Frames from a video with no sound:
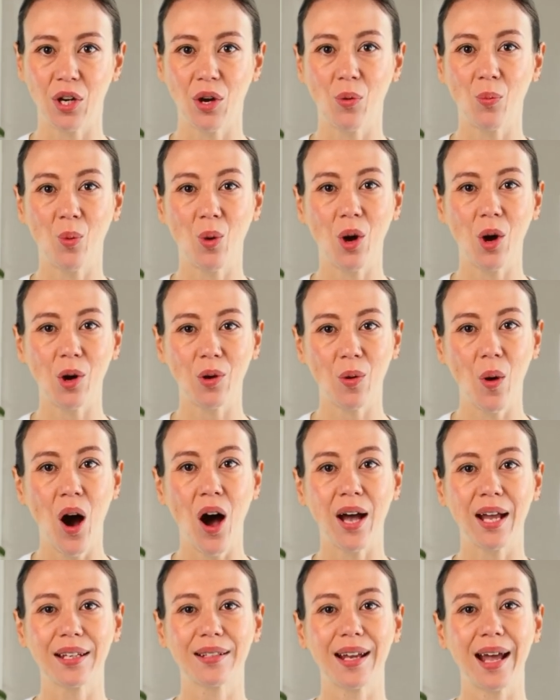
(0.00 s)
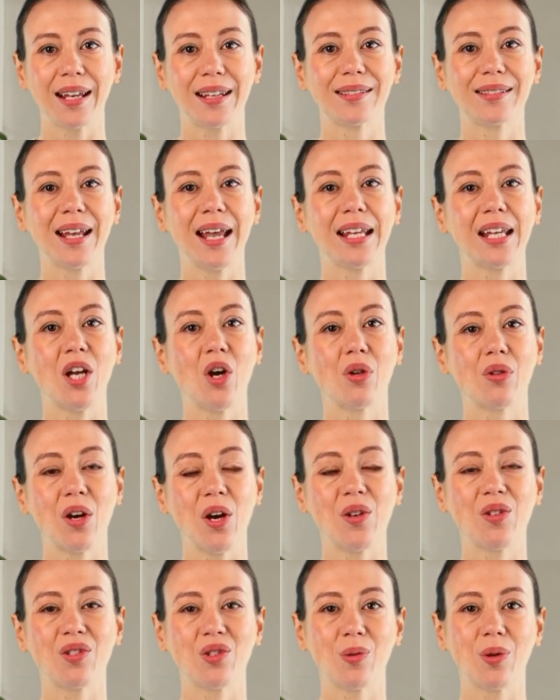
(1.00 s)
Worldwide, that is getting
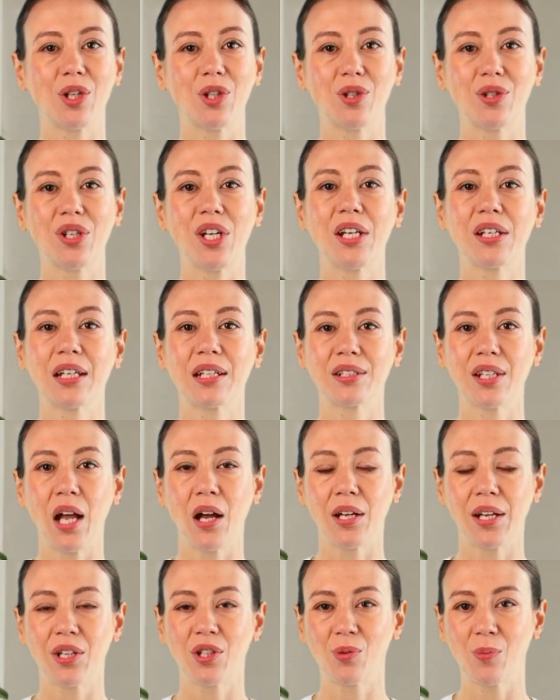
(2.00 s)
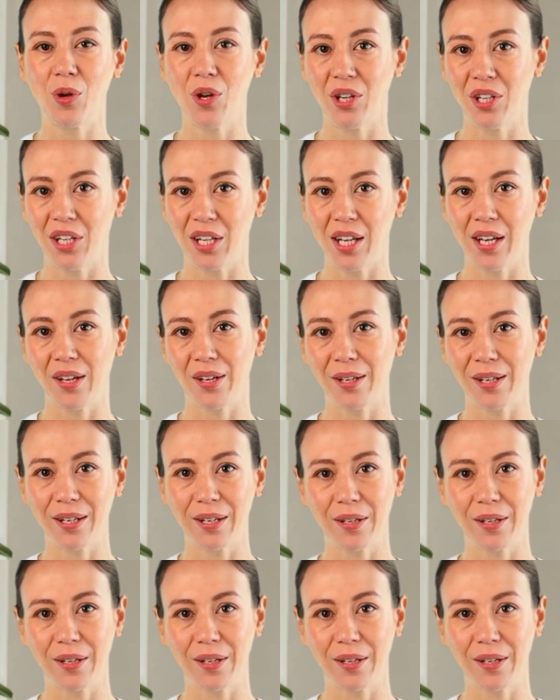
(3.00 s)
close to $1 trillion per year.